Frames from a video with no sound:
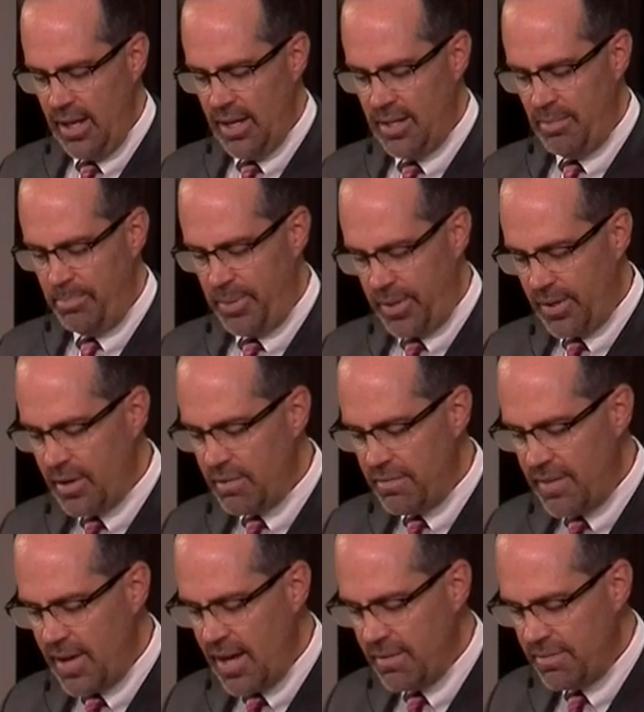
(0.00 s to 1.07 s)
and to
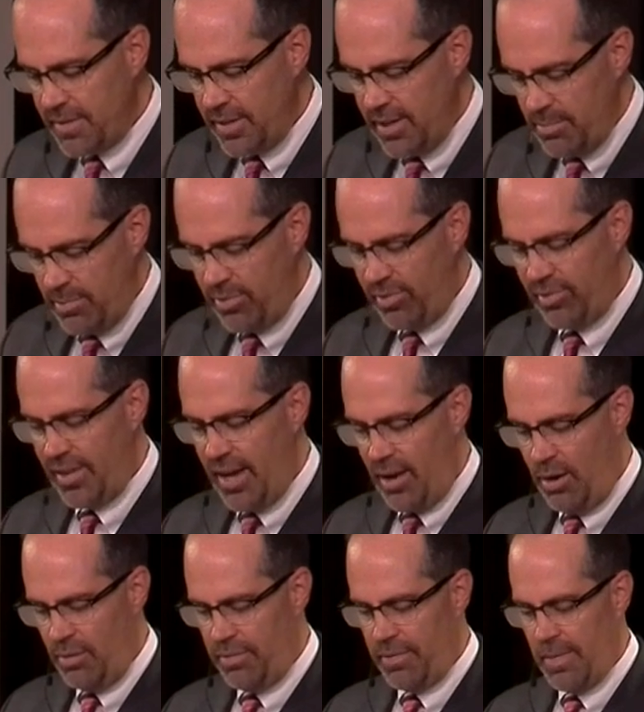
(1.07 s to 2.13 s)
purify for
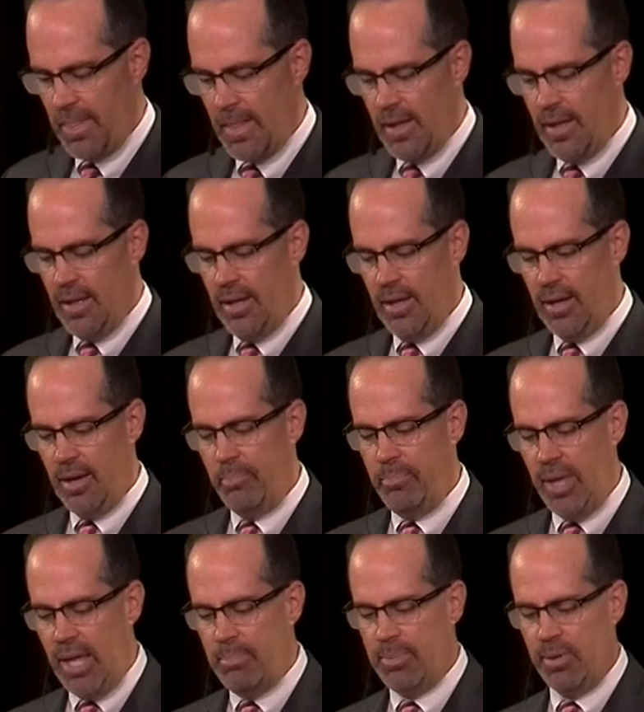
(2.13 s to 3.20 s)
himself a
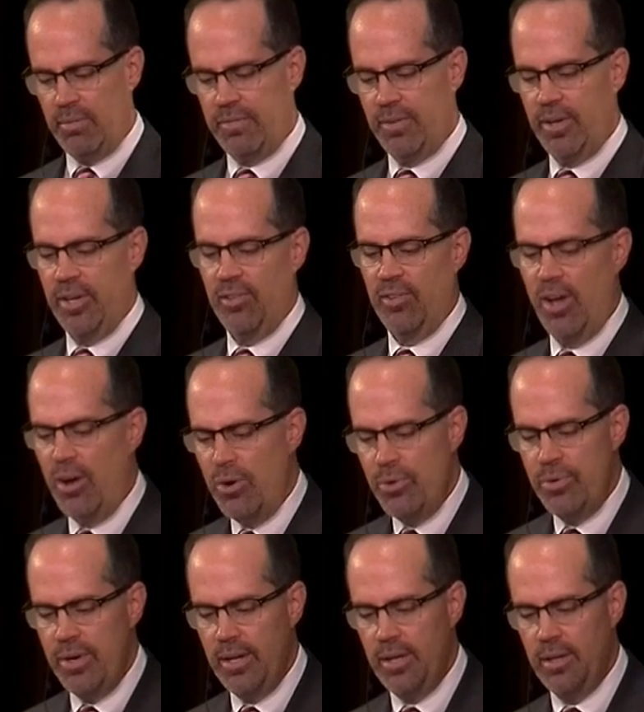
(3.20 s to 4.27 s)
people for his
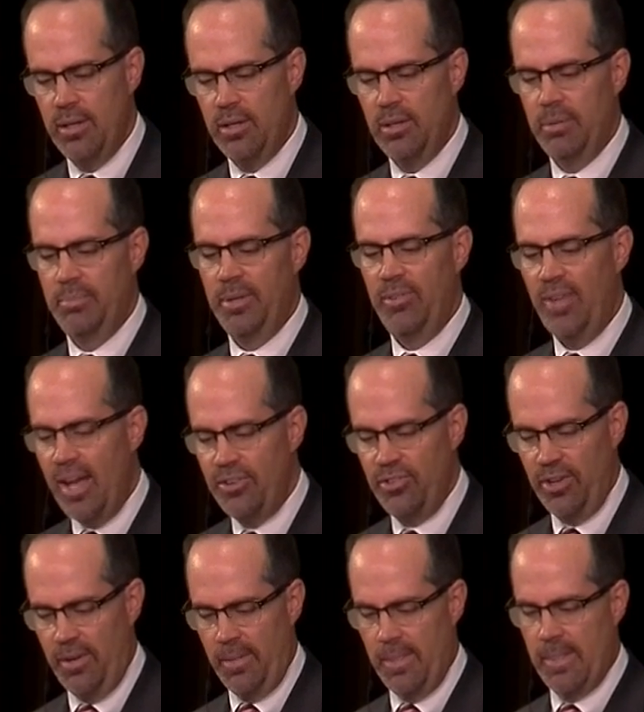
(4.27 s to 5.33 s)
own
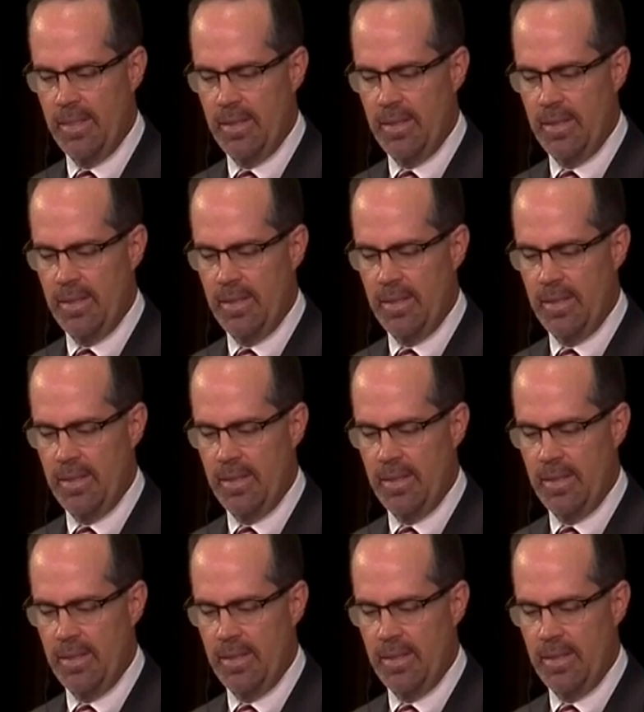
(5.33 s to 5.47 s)
possession,